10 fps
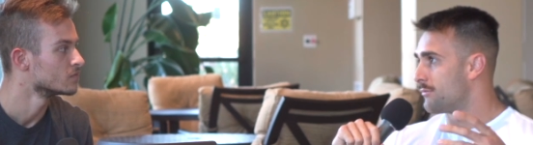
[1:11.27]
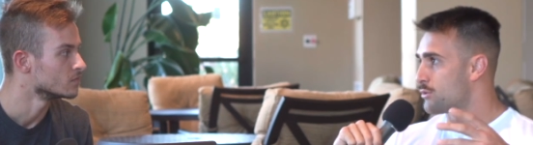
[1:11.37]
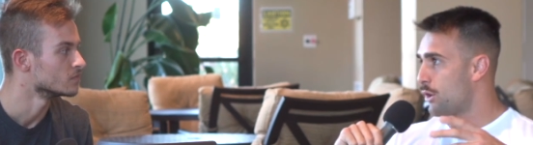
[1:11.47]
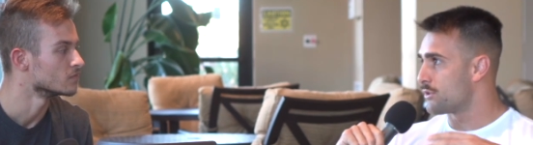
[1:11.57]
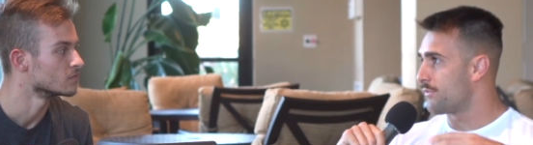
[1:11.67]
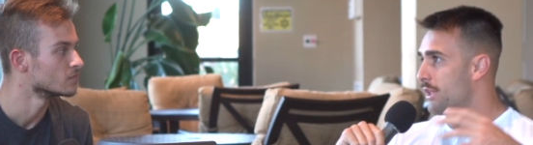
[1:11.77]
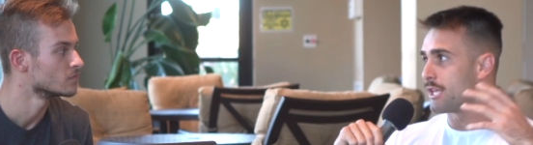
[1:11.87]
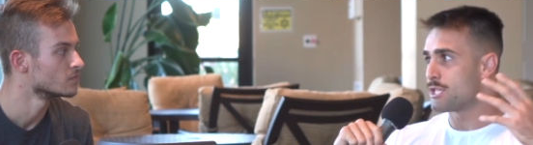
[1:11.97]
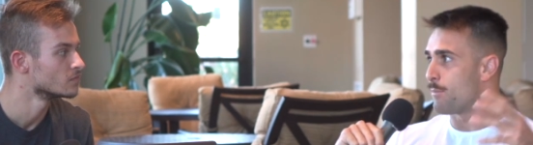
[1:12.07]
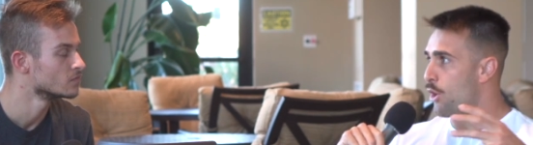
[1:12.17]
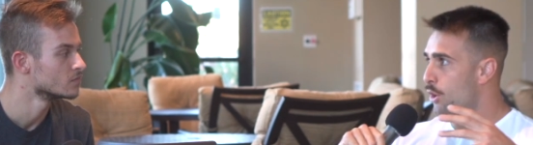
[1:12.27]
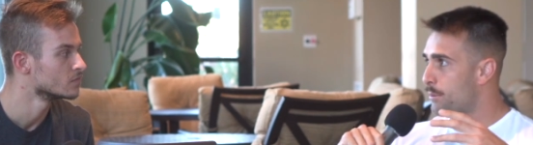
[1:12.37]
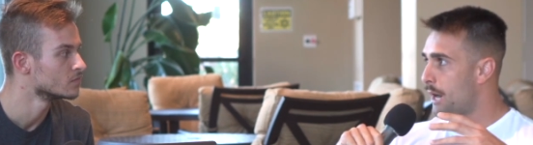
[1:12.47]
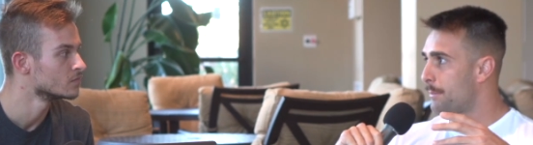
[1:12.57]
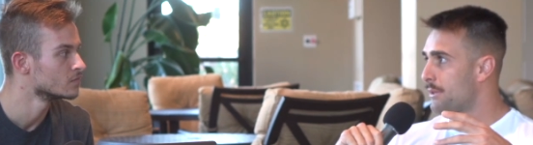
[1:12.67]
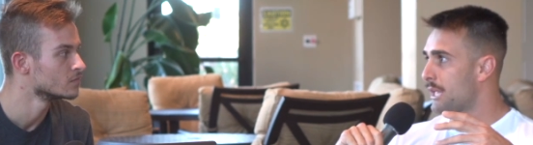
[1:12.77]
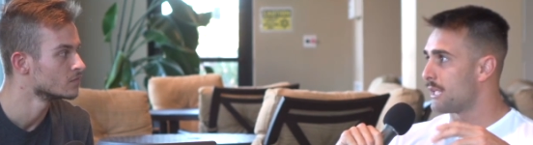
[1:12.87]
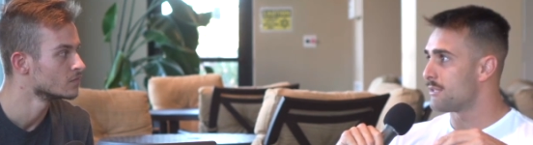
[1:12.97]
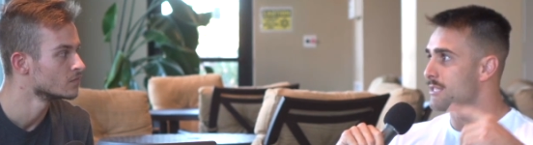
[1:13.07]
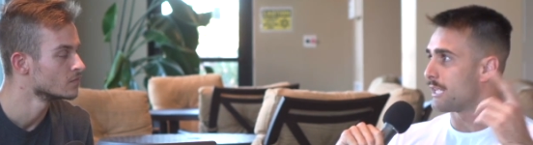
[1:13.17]
Speaker 1: So I was flying small prop
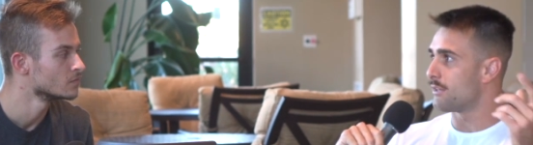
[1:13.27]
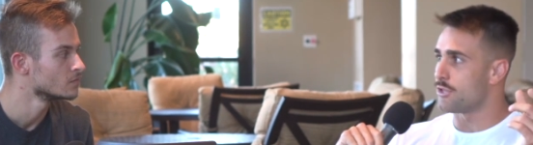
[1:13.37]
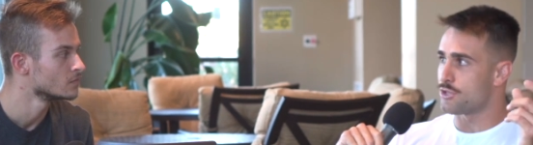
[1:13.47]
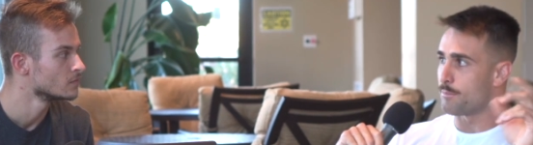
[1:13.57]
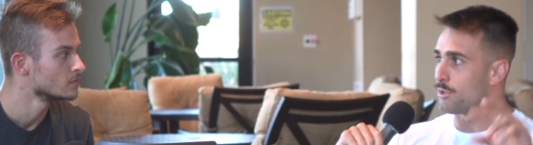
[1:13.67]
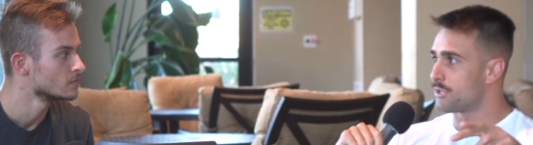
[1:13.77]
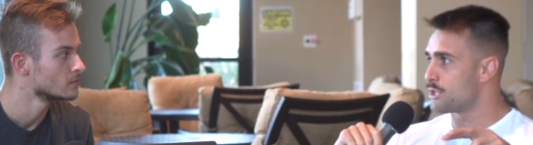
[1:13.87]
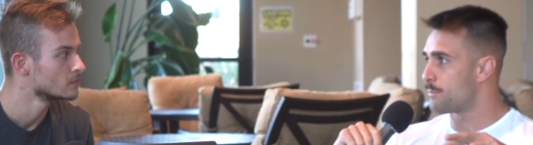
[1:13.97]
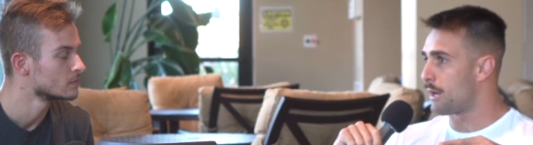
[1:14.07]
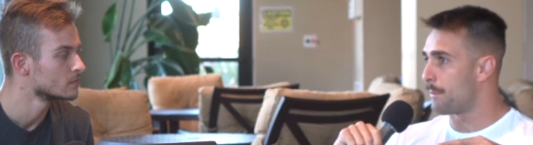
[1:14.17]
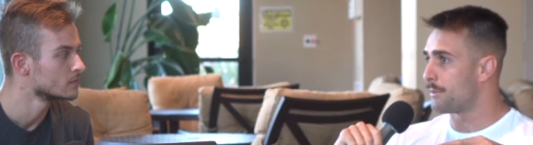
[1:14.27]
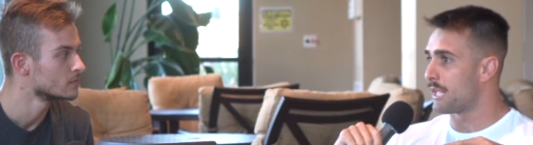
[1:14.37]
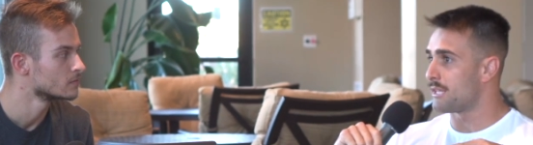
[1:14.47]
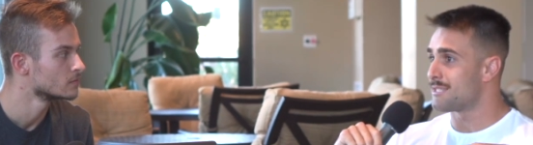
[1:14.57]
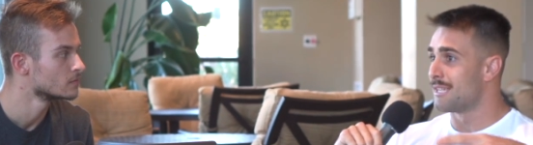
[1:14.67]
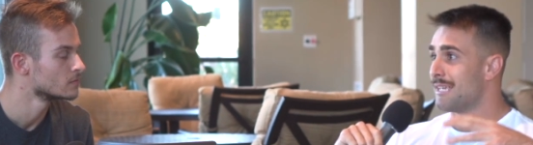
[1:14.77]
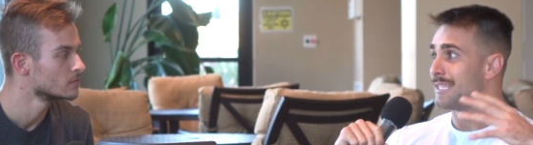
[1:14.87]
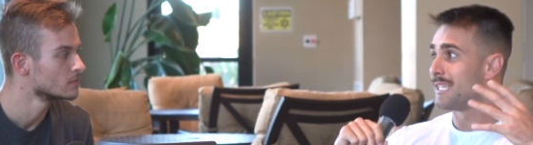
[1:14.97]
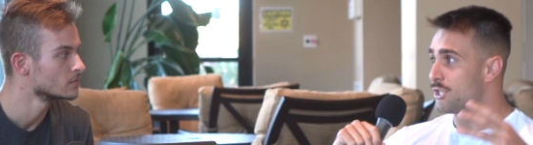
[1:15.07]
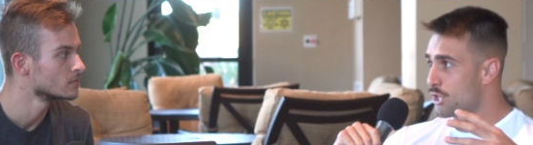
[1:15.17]
planes, single engine, multi engine prop planes,
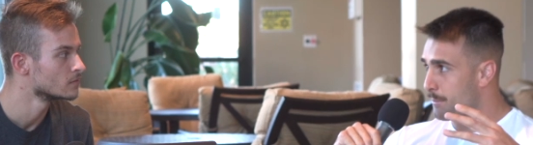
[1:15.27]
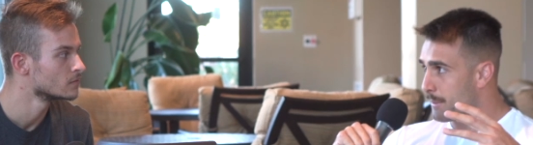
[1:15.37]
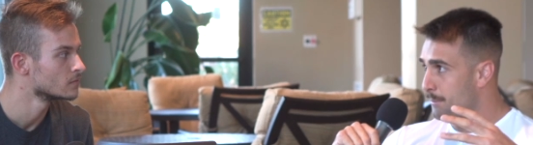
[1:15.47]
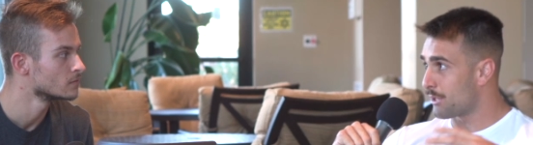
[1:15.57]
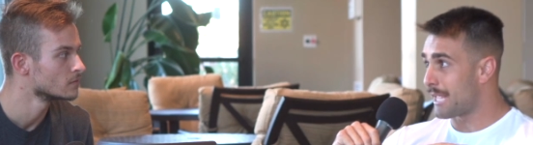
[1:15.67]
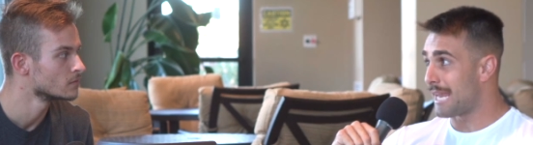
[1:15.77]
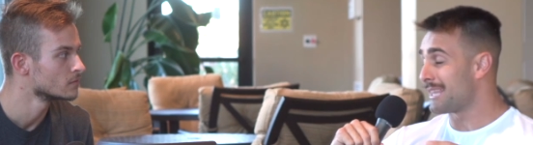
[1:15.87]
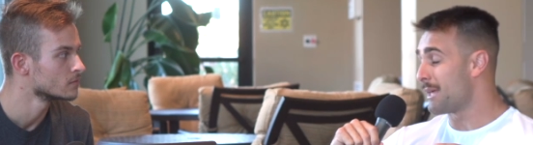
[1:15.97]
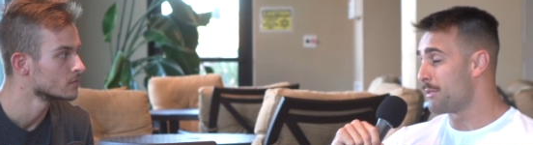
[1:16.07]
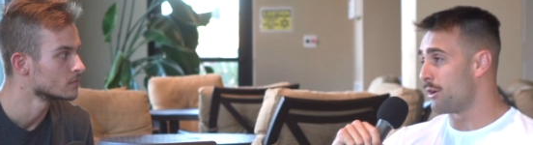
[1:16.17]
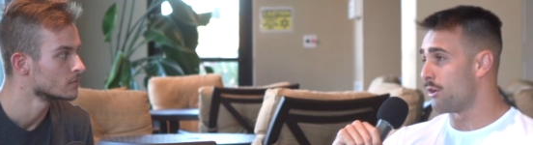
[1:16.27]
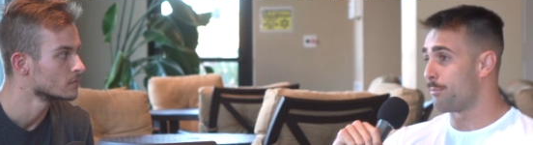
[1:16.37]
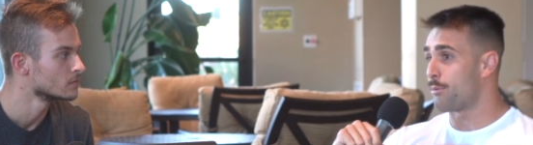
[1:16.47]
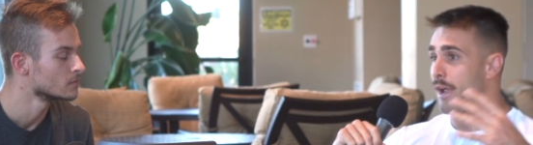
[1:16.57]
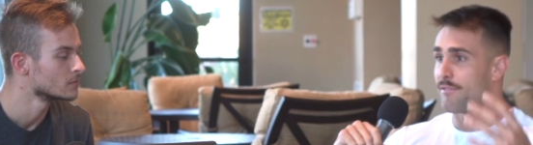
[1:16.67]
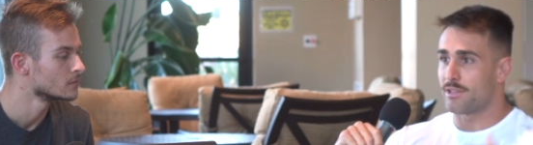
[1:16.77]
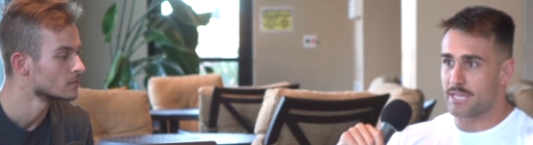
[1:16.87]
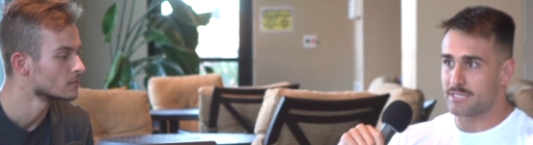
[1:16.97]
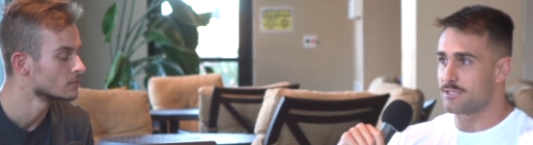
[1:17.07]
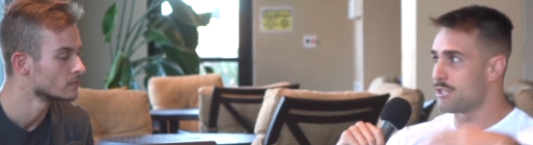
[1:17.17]
teaching people, getting them their private
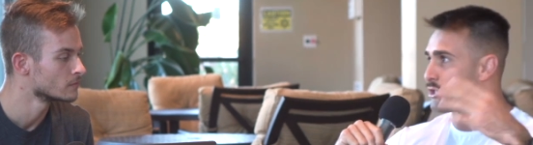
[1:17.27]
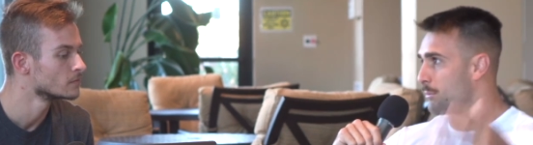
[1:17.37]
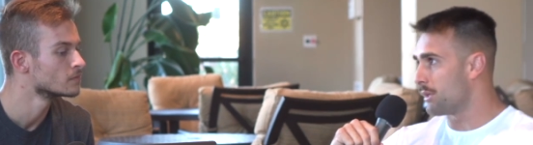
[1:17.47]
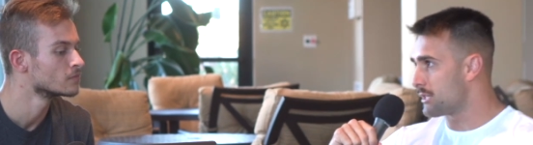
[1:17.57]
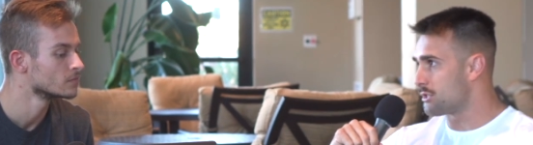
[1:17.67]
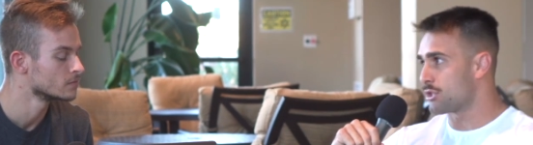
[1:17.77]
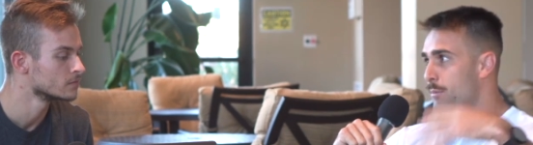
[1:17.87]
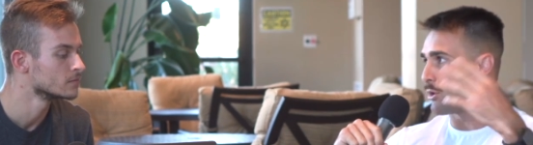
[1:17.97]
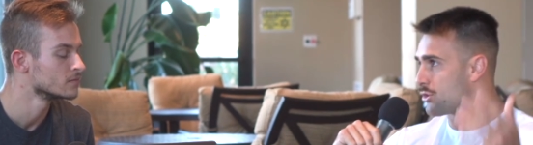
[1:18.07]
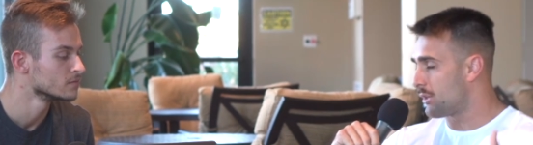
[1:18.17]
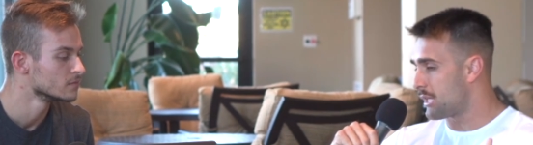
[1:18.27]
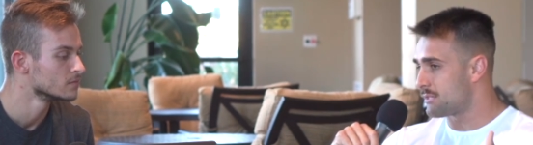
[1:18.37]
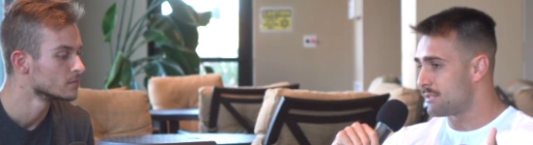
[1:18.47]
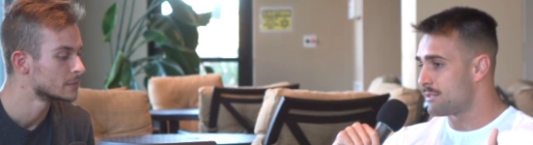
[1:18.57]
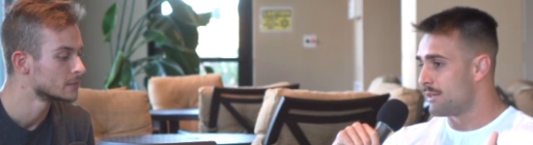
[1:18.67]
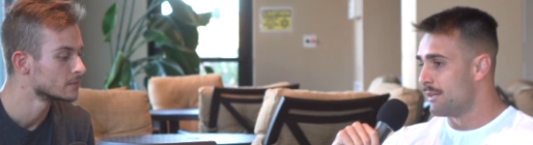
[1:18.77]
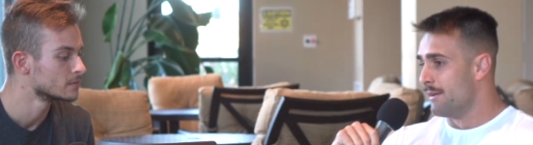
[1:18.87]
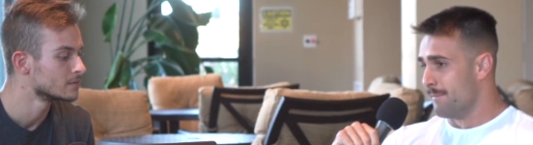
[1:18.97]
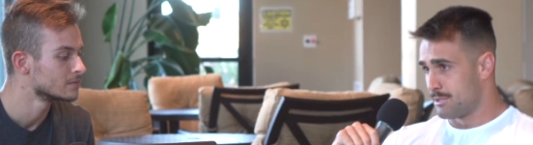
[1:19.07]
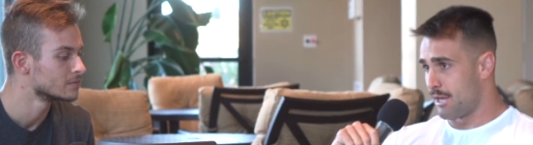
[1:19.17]
license, instrument license, commercial license,
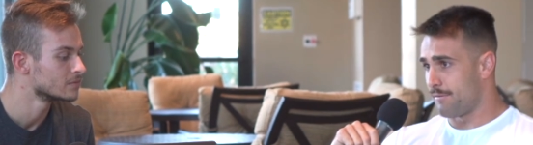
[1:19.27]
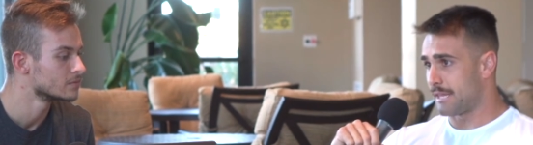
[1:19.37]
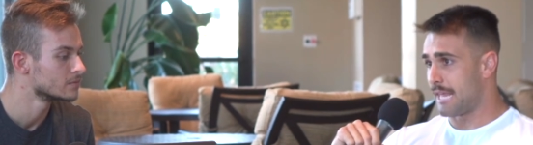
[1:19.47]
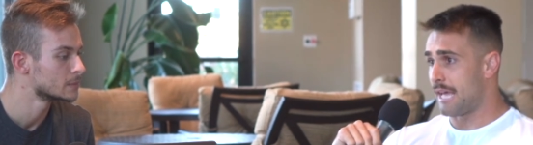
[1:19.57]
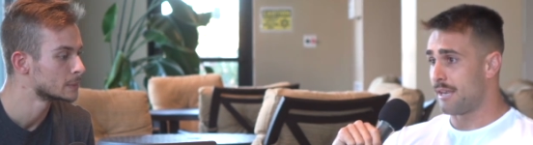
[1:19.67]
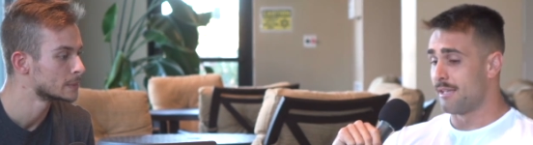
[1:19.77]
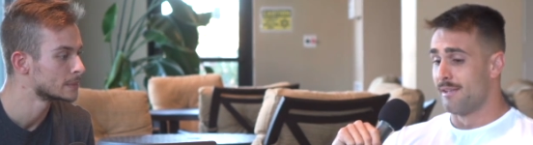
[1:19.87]
stuff like that.